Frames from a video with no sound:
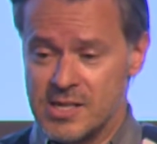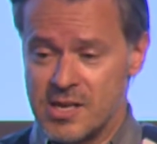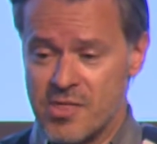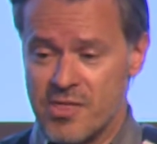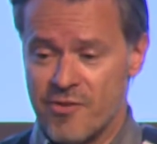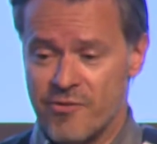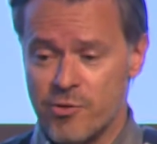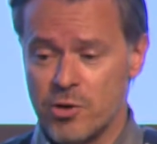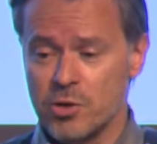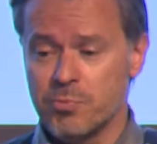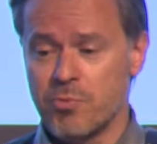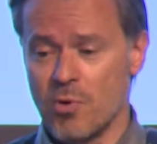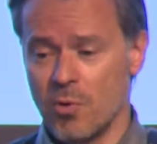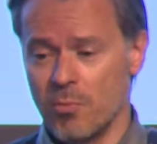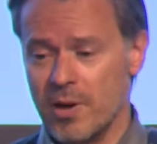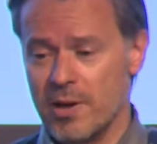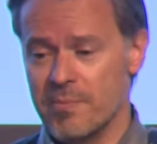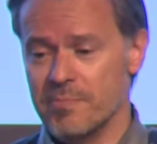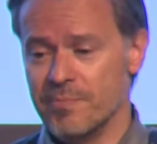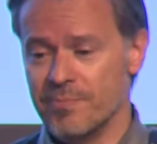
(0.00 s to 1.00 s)
The fourth
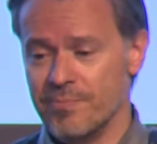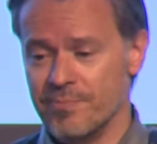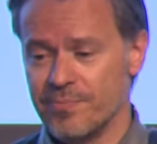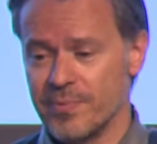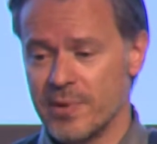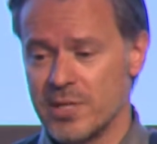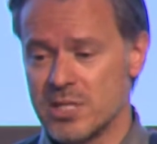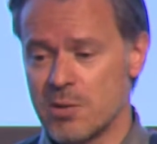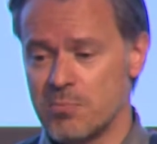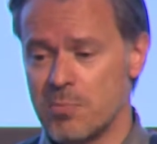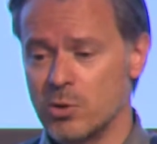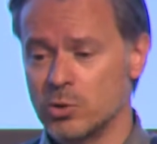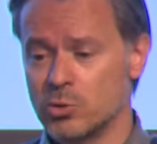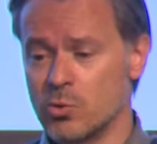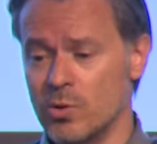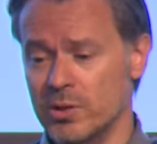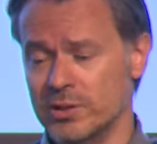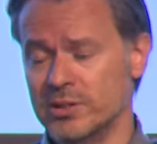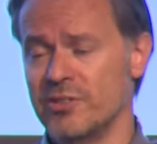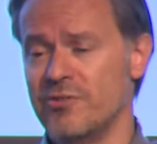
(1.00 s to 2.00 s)
problem is about
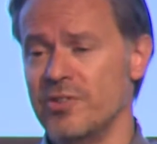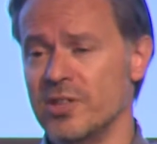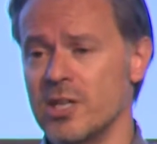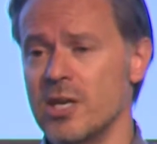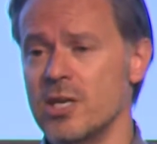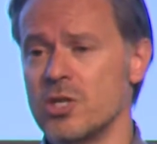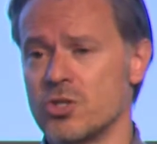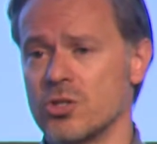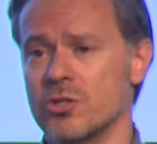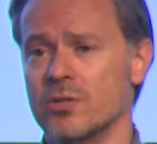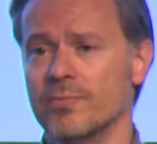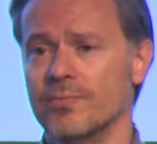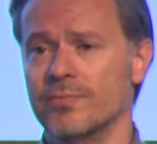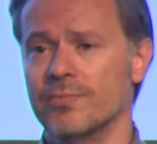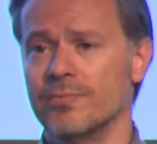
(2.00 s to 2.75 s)
quantification,